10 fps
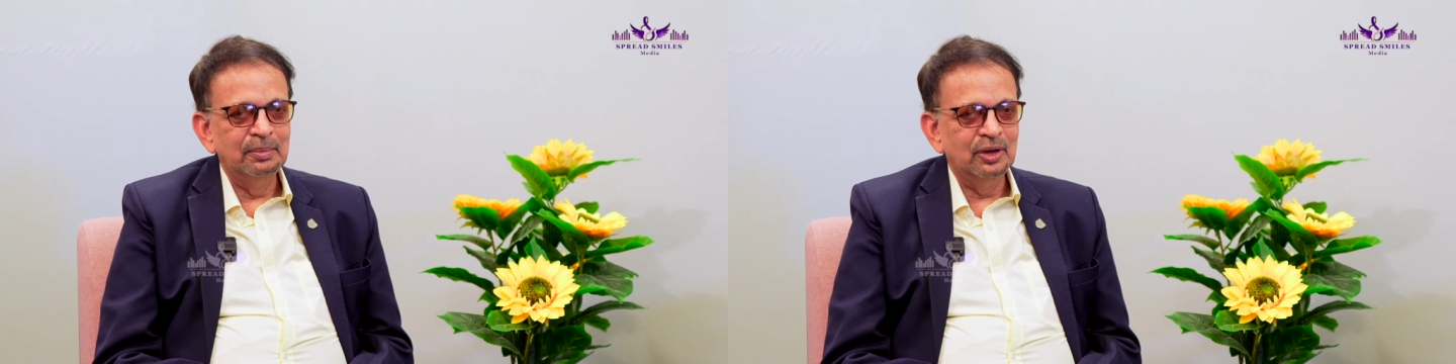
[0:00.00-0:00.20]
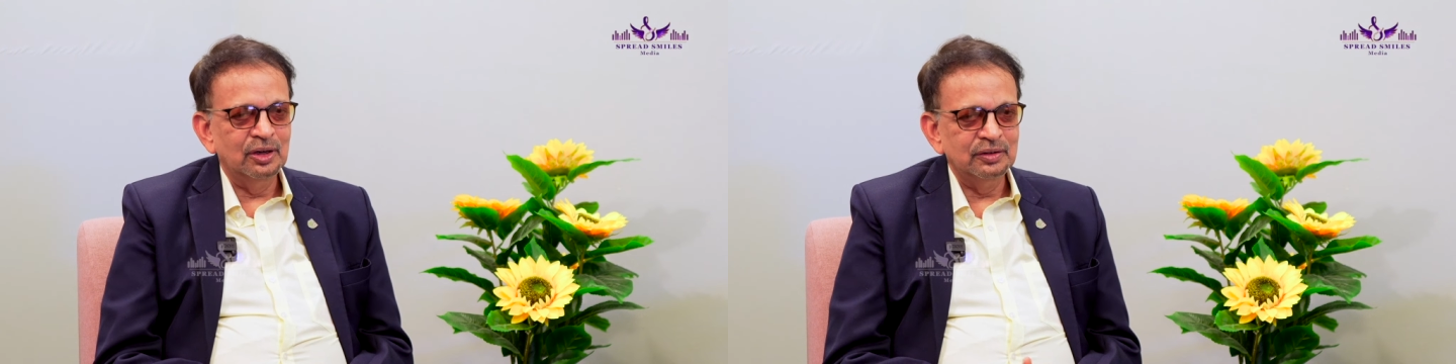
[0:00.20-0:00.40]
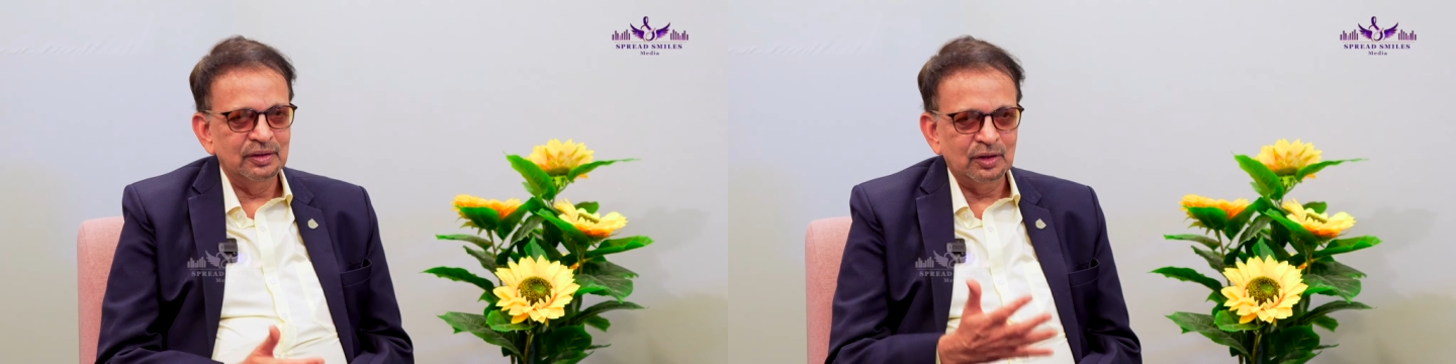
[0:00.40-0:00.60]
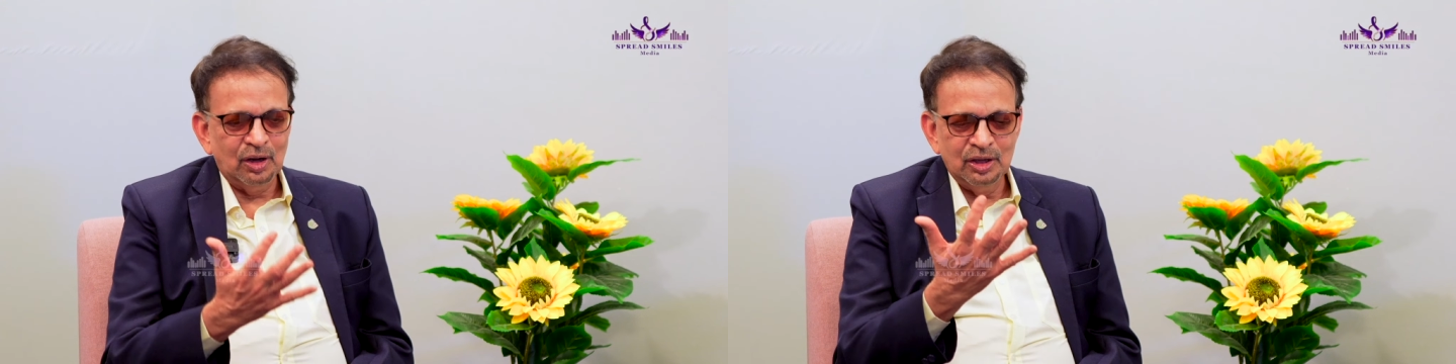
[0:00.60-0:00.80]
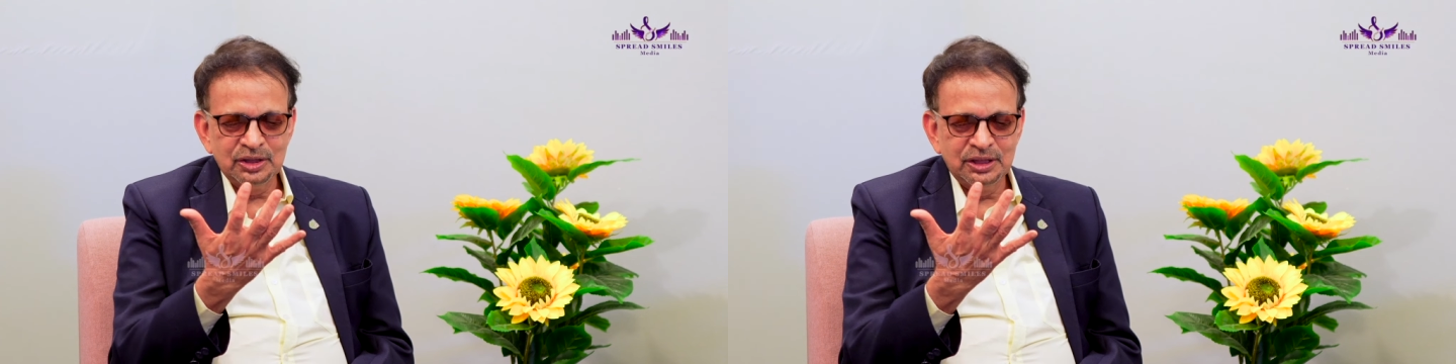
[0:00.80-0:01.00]
because of the
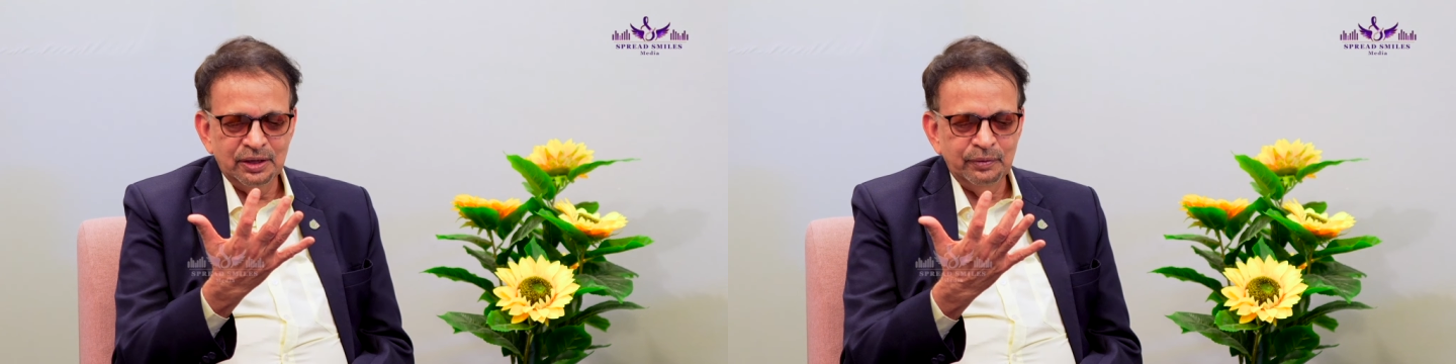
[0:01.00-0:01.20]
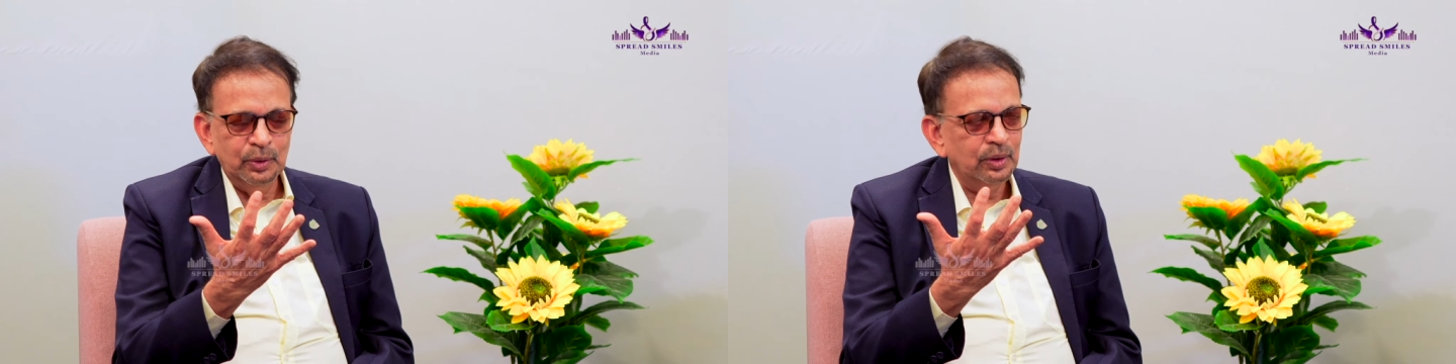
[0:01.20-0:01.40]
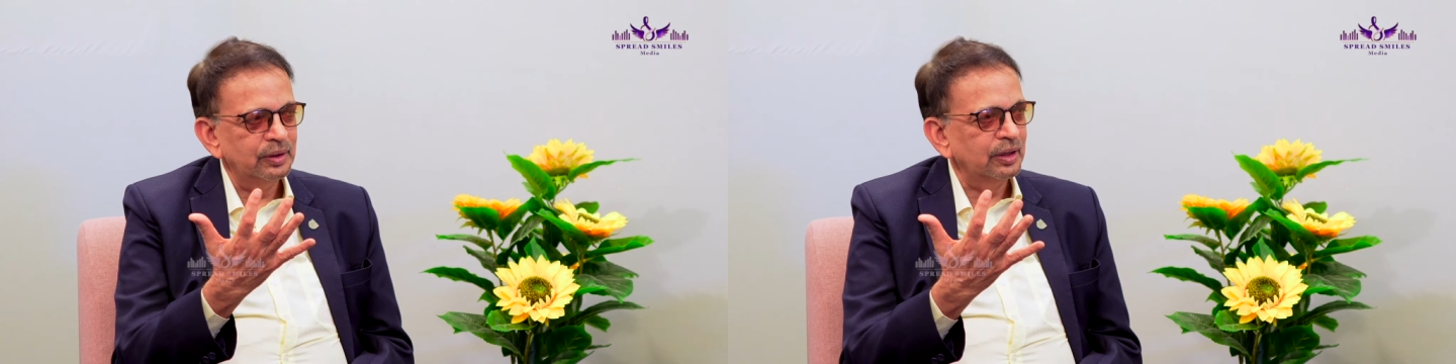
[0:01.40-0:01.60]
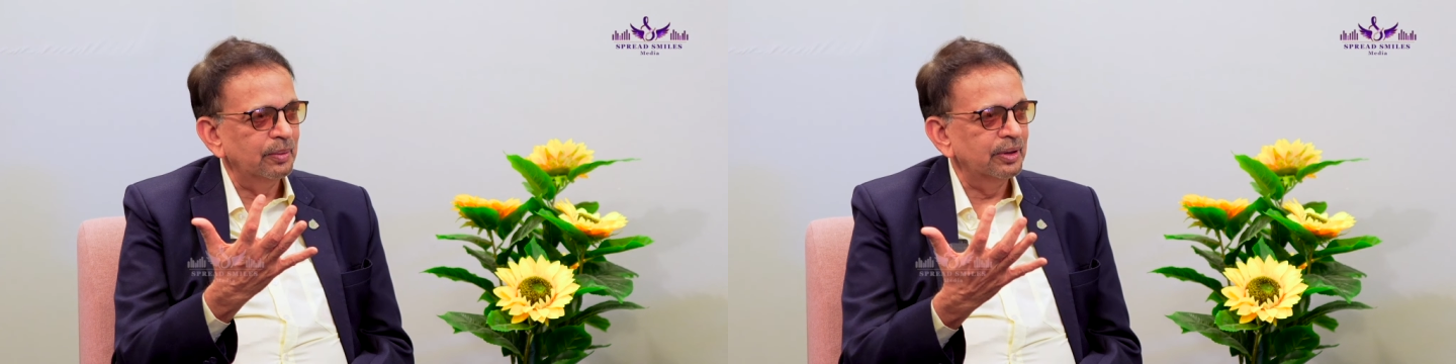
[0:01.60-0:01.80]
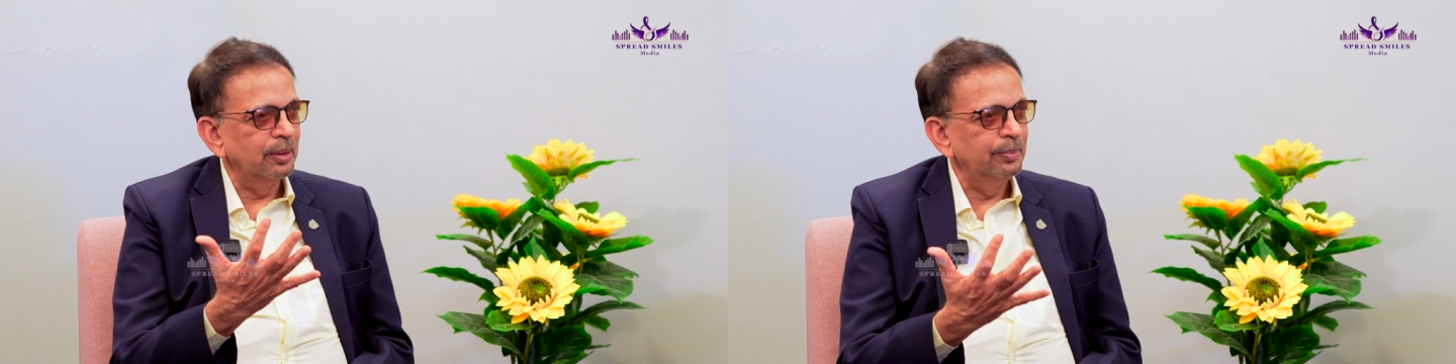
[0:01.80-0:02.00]
constant view on the
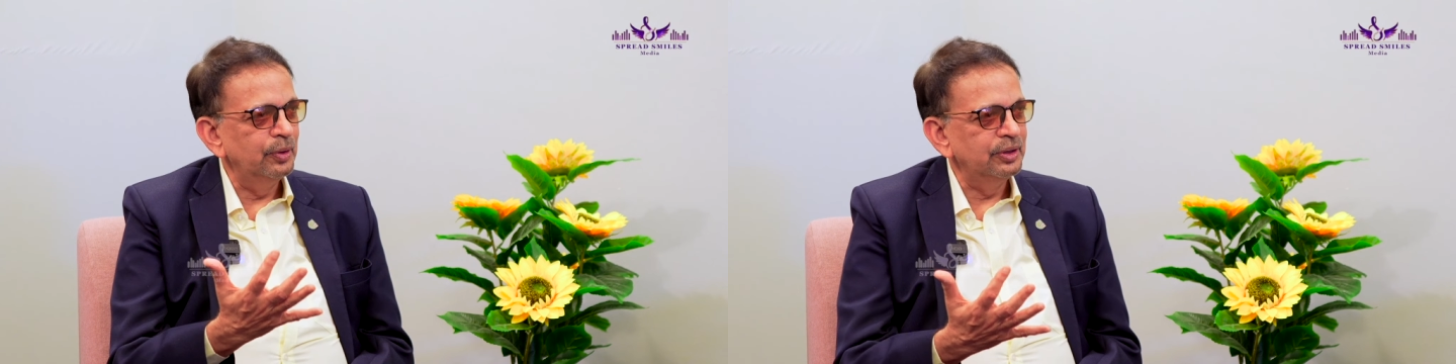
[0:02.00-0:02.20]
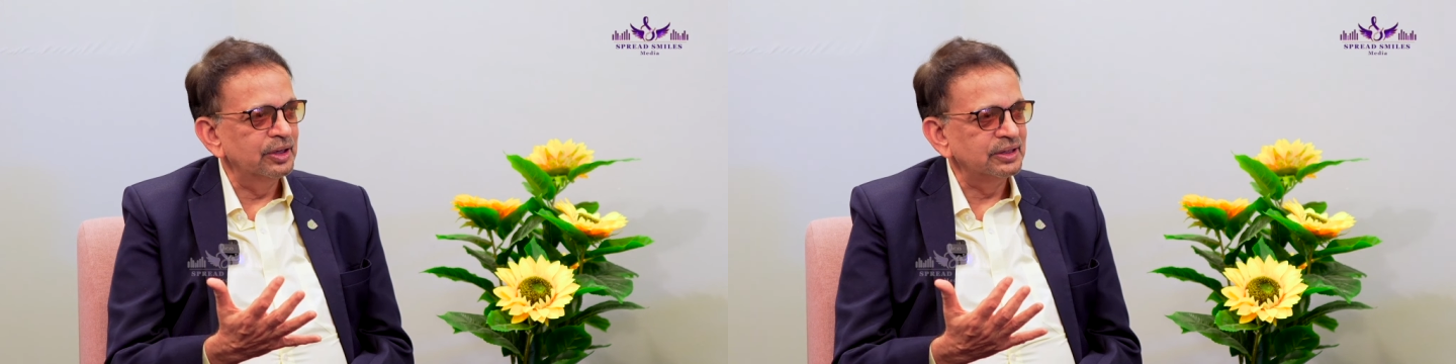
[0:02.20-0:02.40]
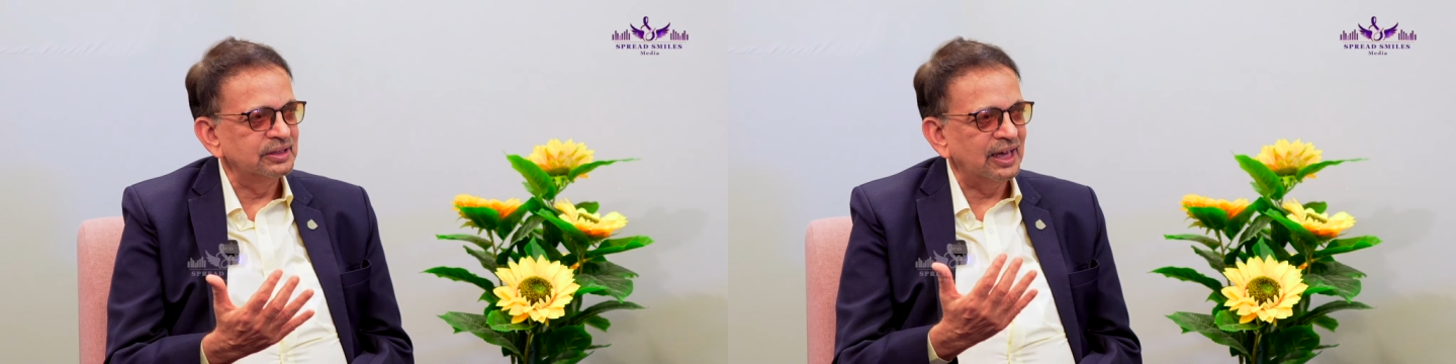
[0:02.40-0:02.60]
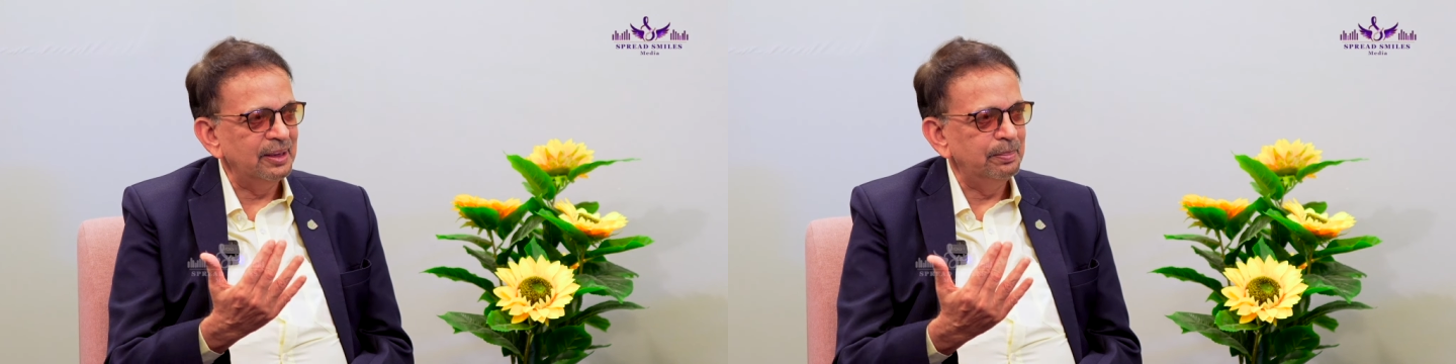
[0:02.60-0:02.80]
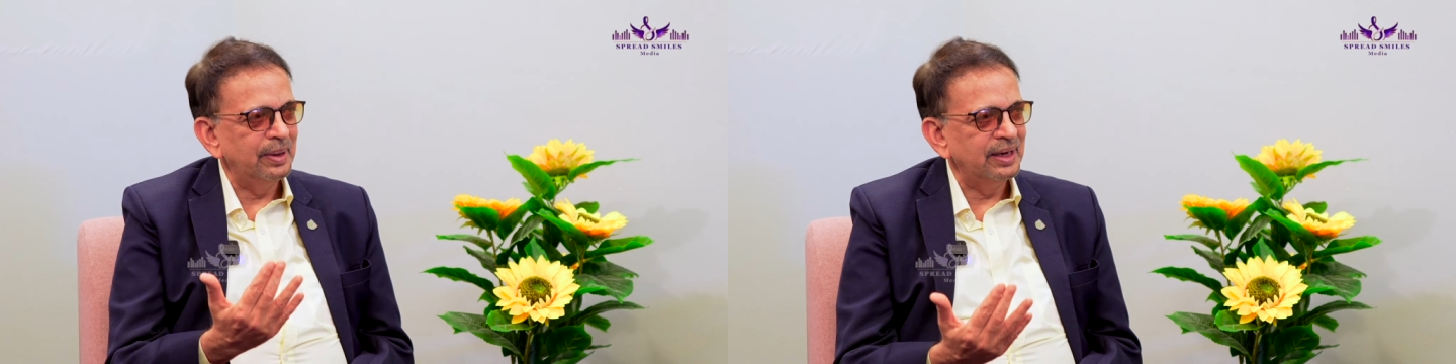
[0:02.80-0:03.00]
computers,
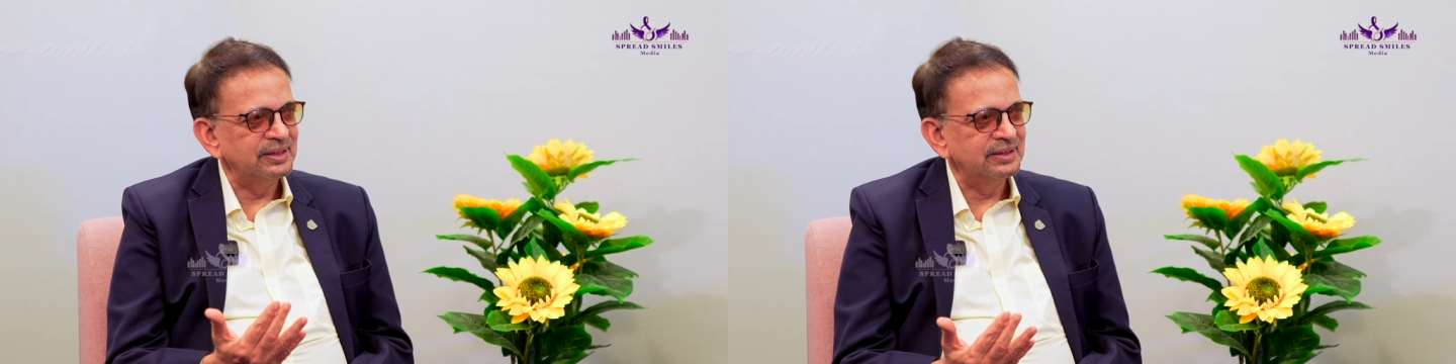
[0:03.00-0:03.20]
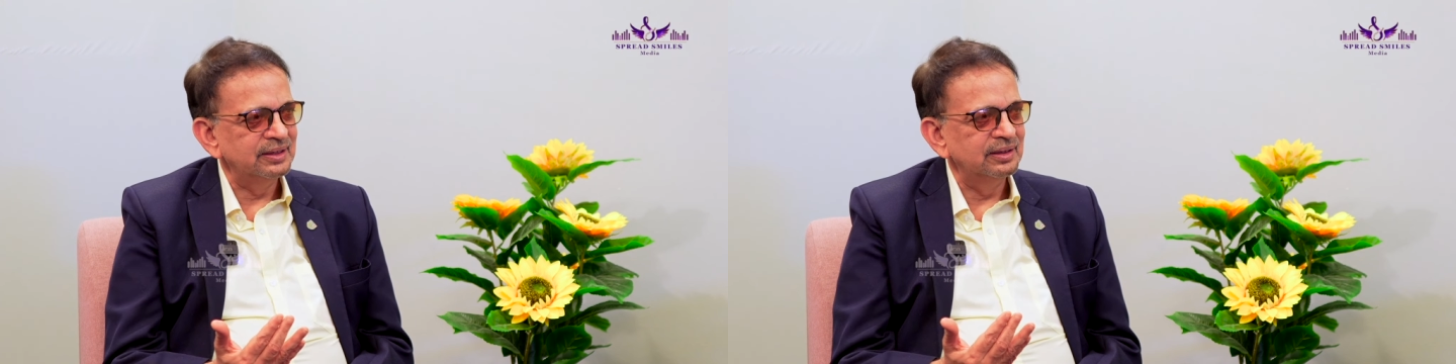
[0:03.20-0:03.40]
iPads,